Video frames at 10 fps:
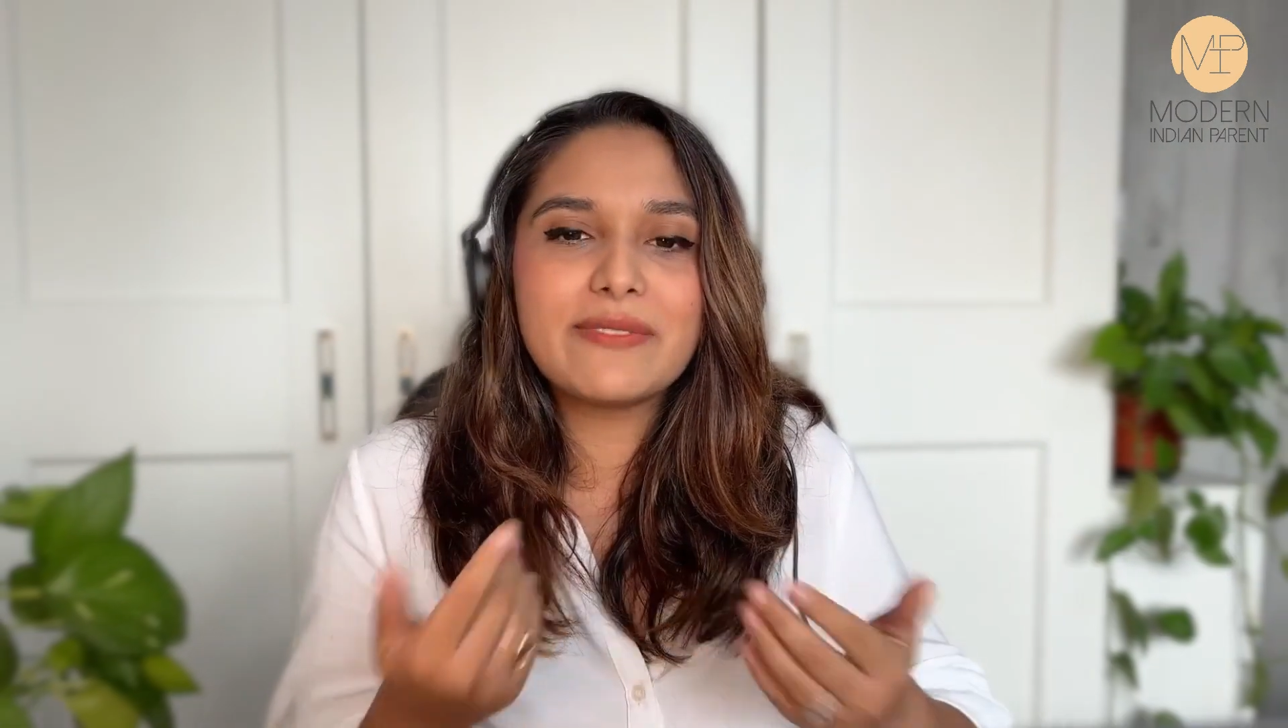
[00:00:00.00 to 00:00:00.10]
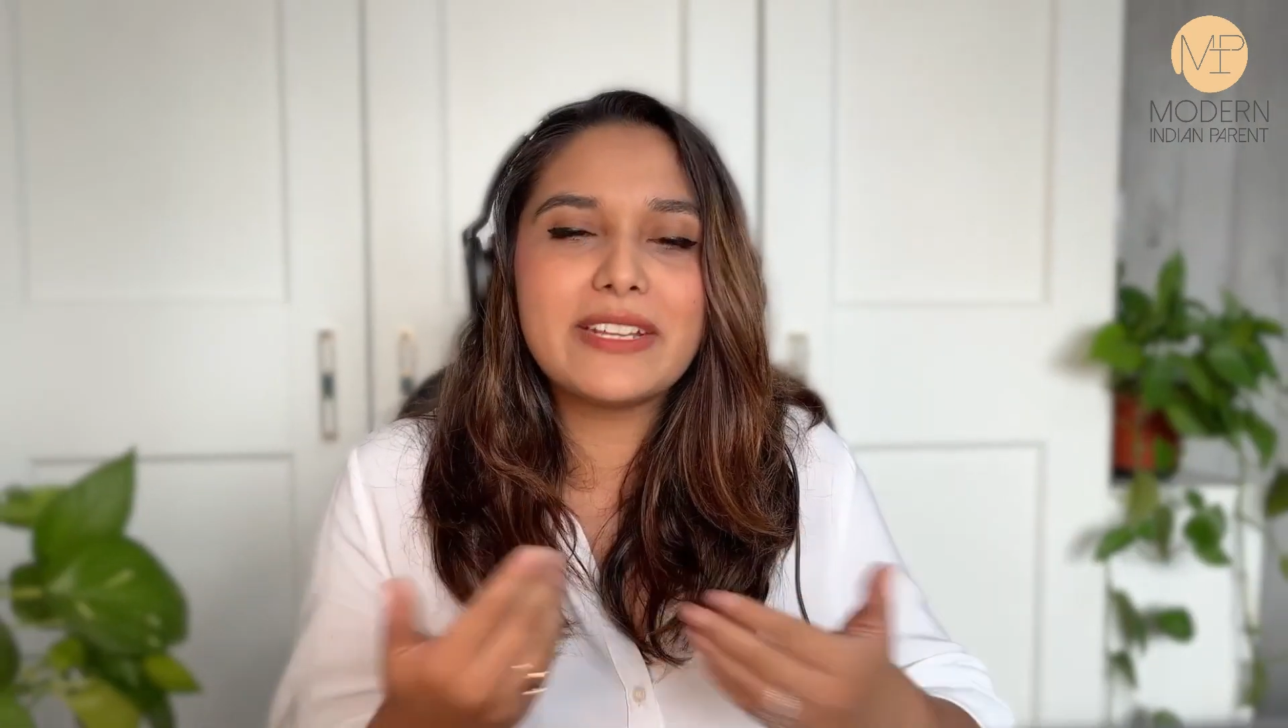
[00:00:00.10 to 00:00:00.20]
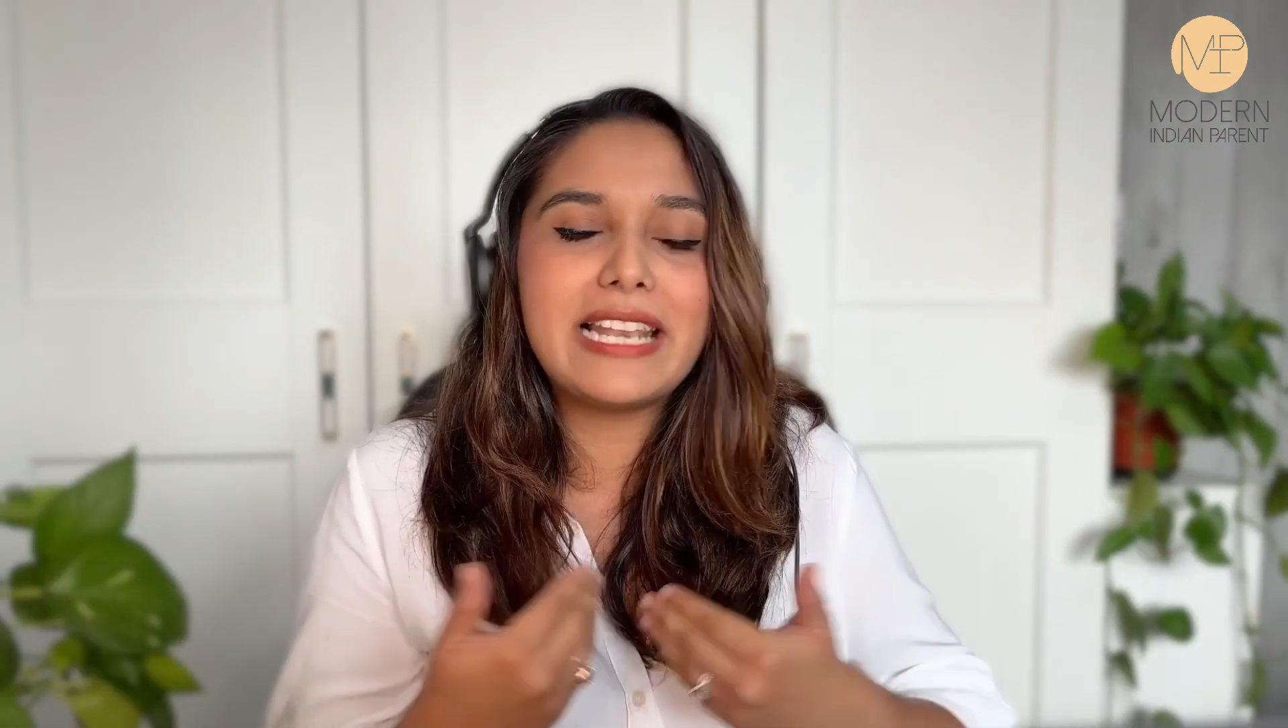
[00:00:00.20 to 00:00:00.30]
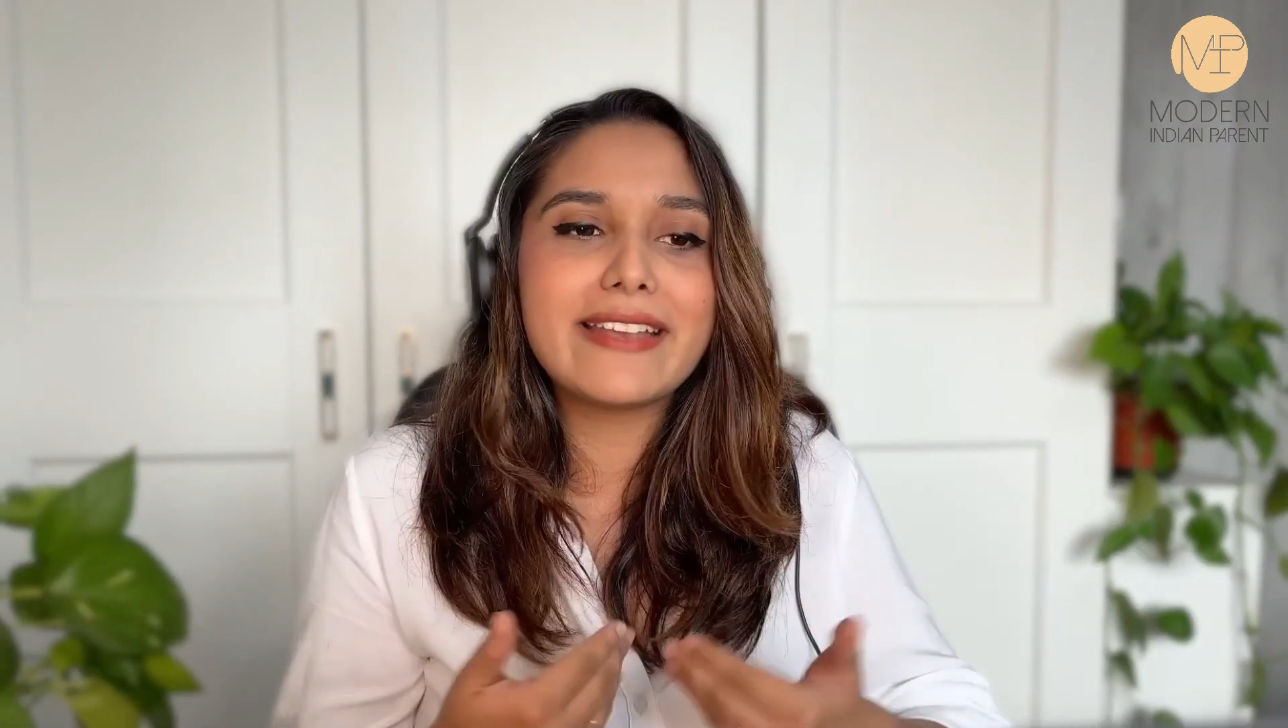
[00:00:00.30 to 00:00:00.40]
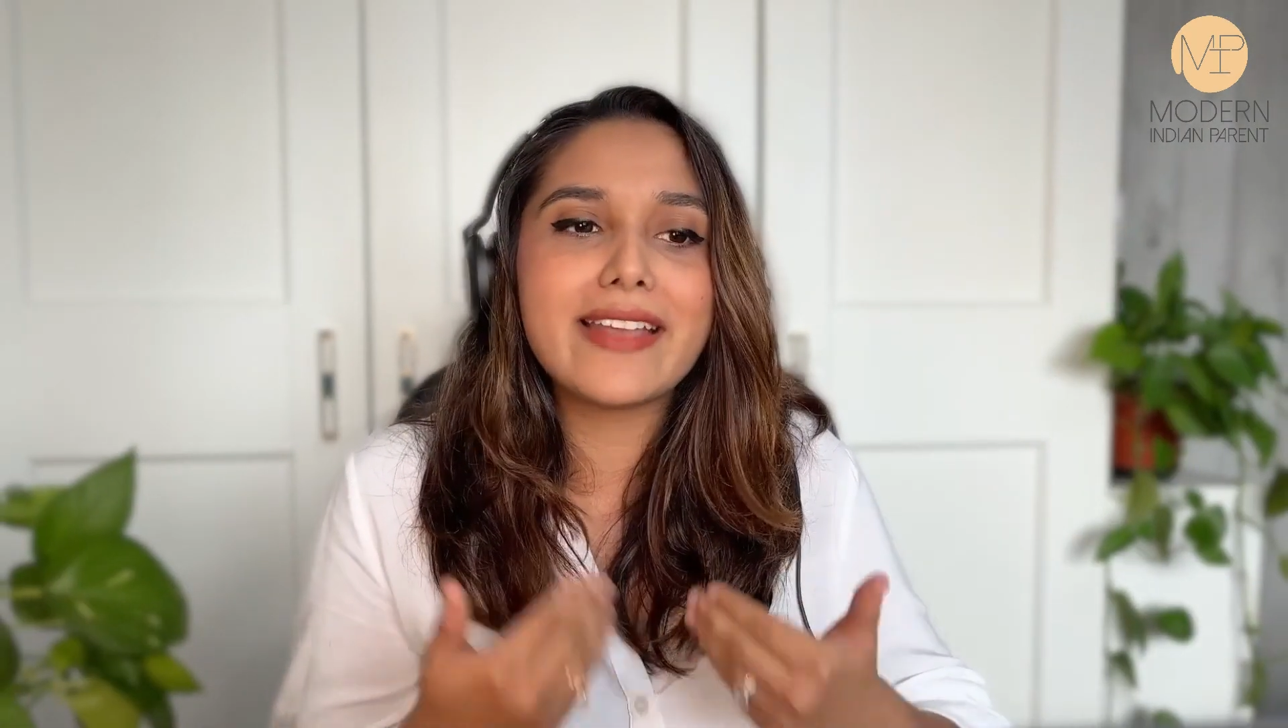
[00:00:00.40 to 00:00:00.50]

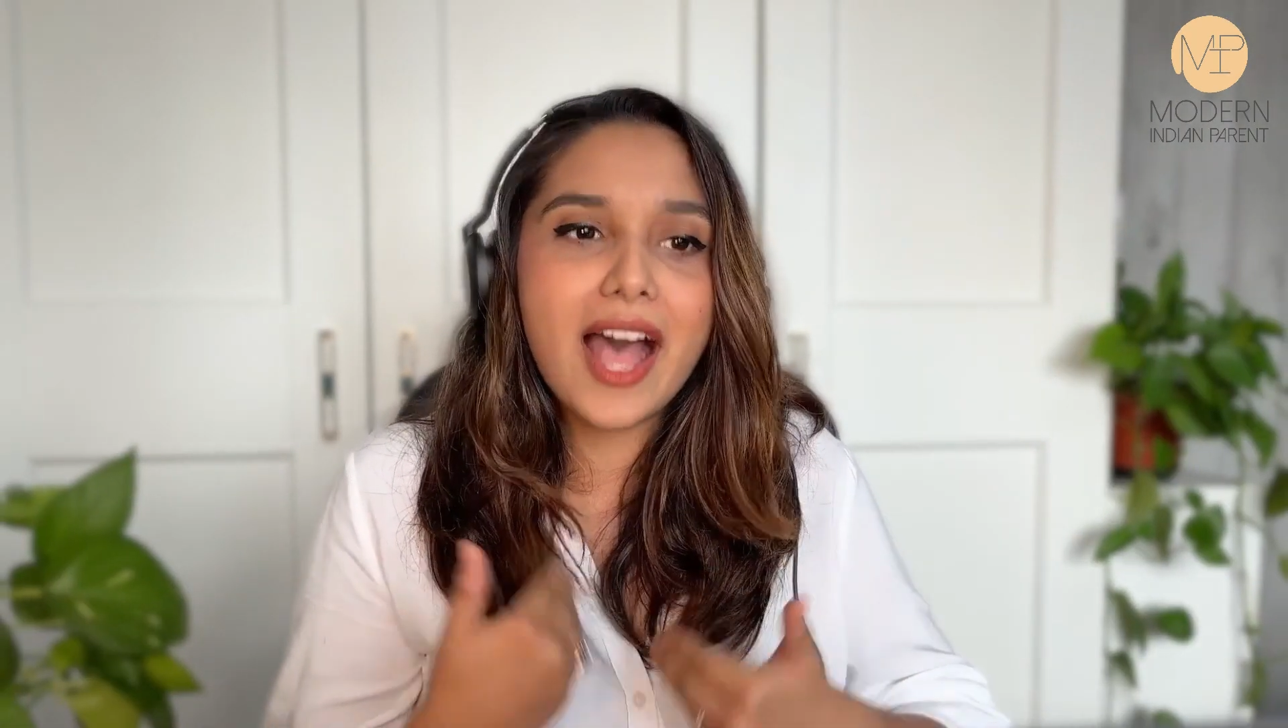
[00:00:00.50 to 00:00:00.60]
even let